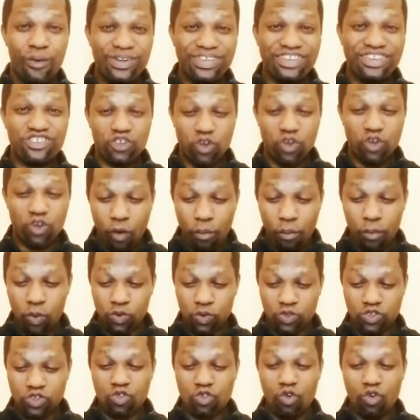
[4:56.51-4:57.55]
which is
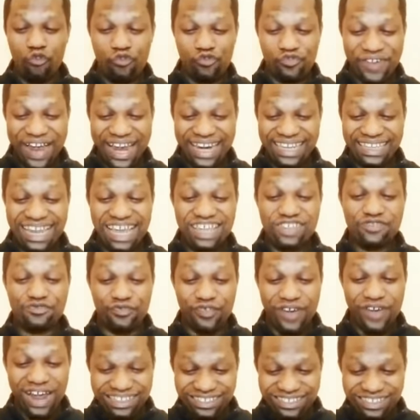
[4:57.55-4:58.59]
commons, to finance
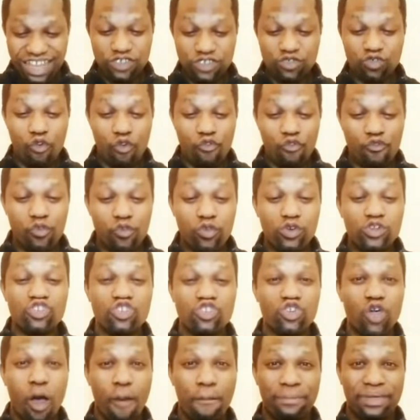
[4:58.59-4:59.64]
vouchers for food
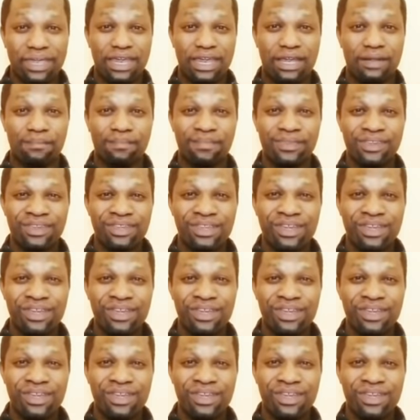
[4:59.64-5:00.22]
shopping